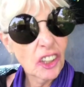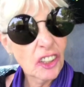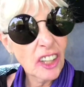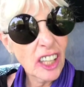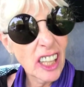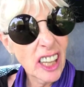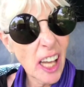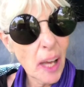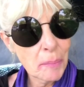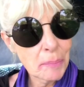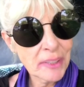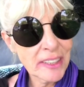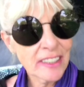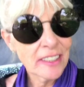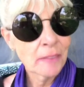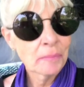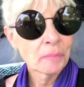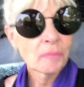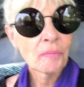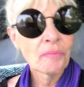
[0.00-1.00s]
clips.
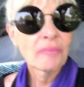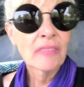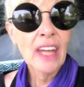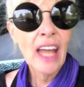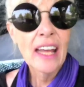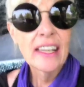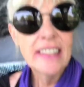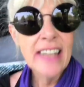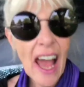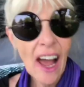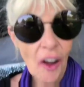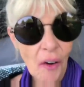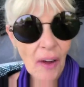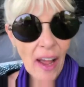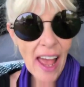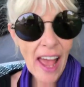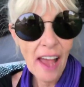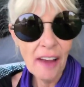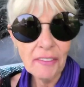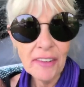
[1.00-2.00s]
Now,
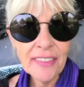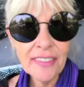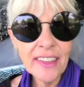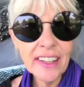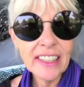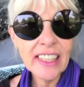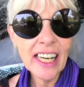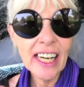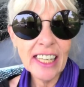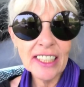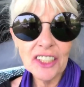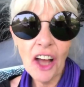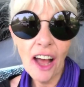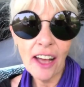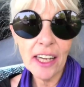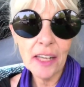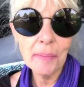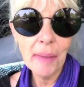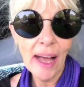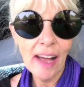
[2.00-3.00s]
everything that I
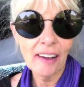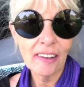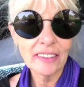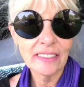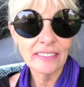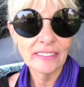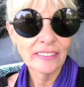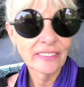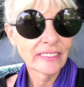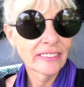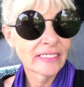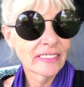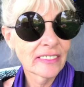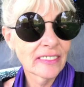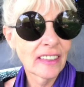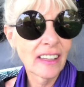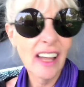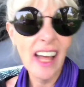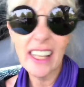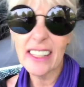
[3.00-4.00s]
talk about,
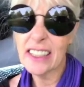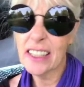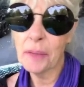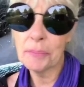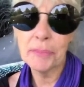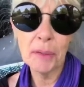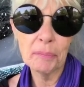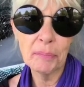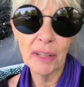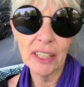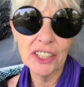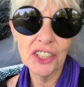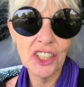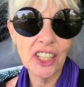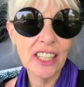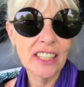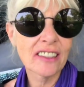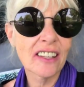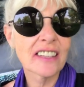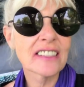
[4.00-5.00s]
except the
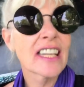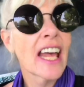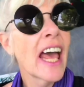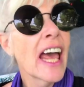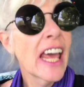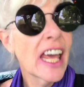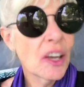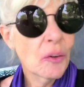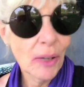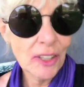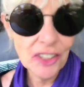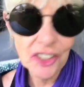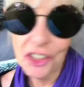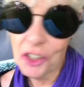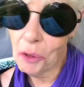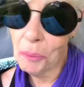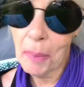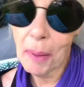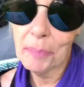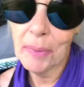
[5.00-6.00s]
bungees, because he wants to
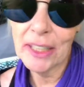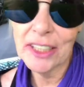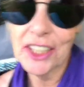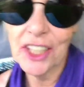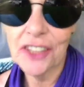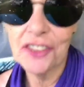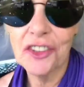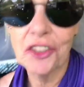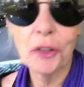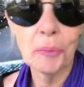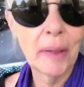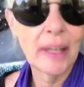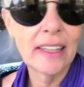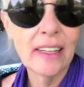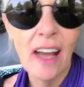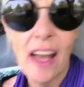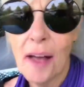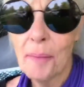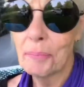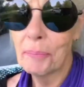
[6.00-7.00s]
know about bungees too, but
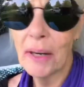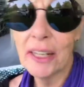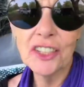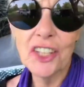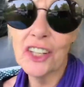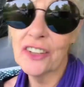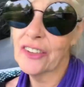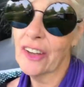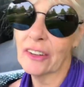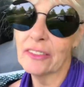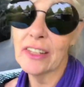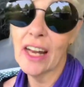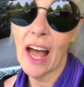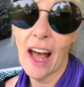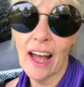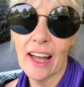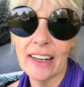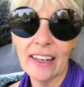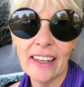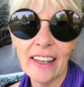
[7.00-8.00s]
bungees are
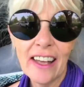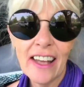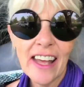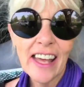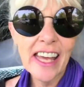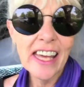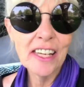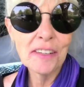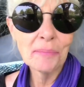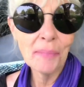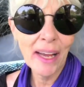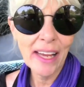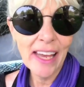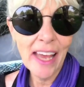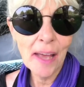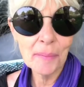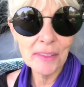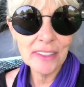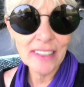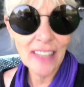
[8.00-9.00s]
not in my
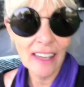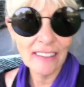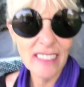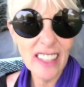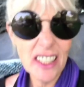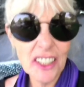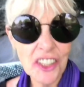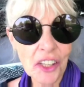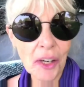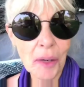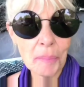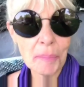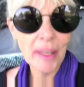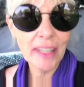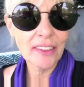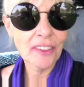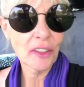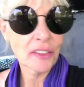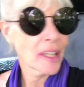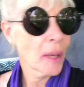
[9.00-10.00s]
Amazon list. You can
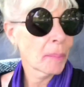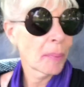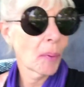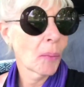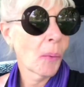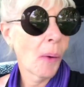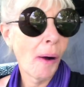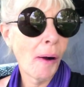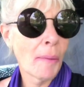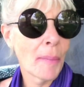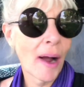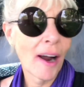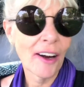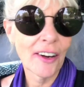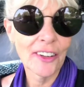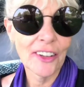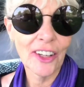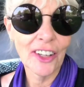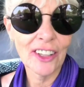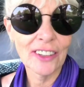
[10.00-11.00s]
pick those up at
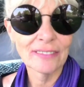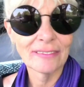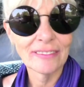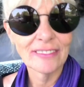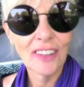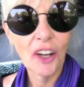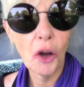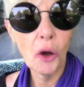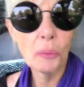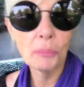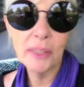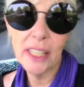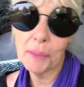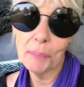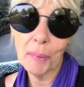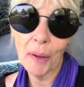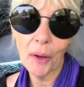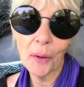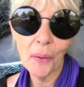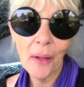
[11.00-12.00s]
Walmart or Home
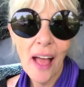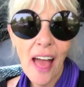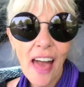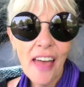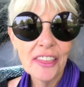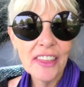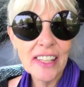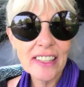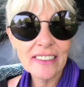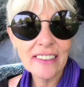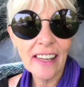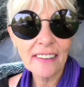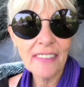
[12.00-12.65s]
Depot, things like